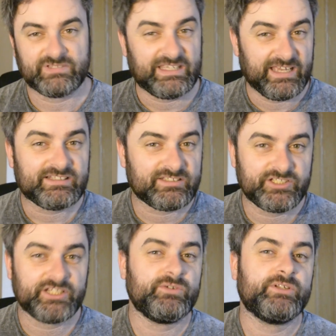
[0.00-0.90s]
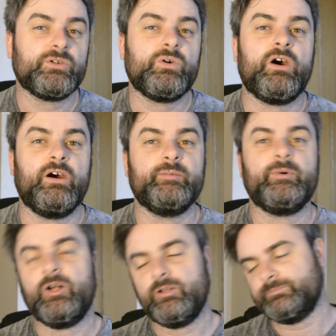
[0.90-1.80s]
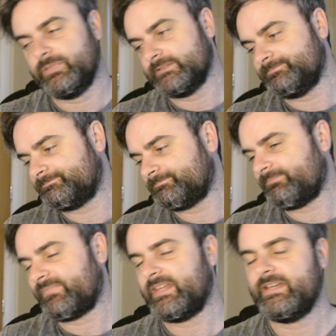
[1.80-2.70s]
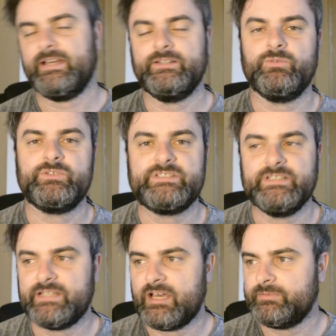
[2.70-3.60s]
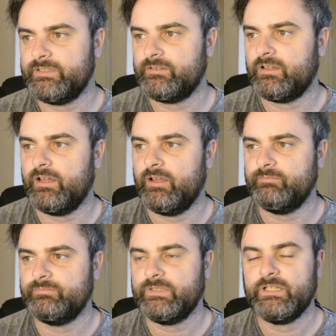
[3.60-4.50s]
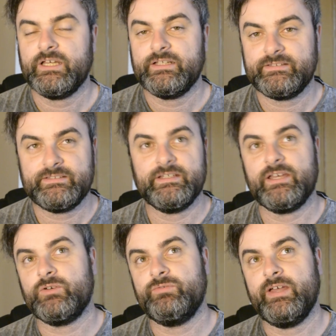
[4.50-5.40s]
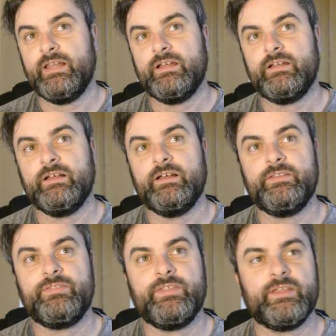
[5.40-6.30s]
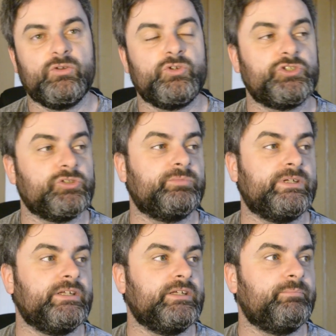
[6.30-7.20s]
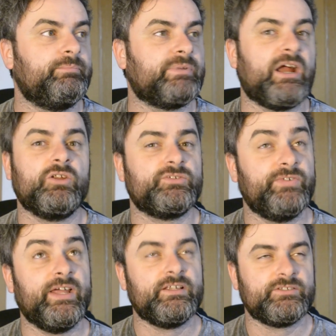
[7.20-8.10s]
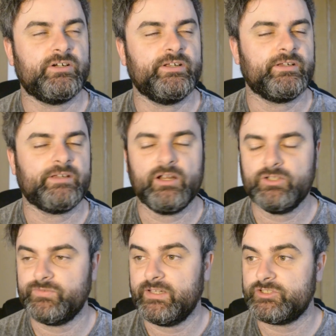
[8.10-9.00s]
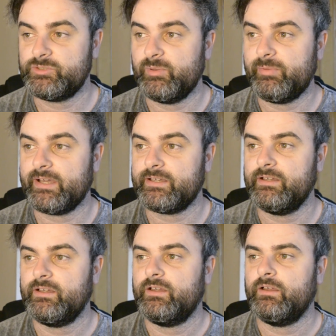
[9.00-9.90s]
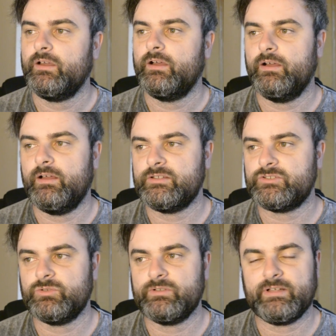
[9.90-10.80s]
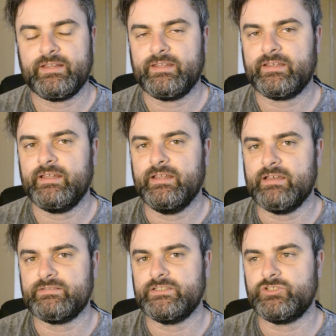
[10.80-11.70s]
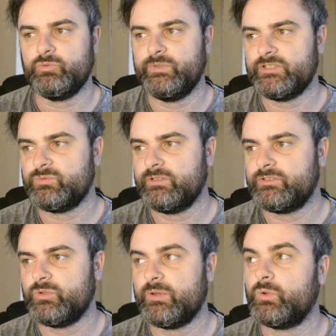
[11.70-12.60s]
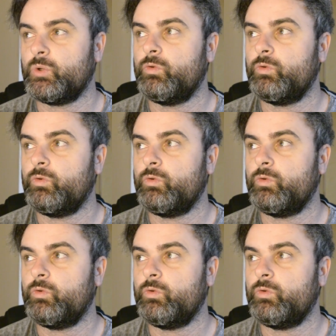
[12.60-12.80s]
get Chicharito on the ball, but I don't see it happening. Diego Vela, I think Carlos Vela should be back. So I think LAFC should win this one. So I'm going to go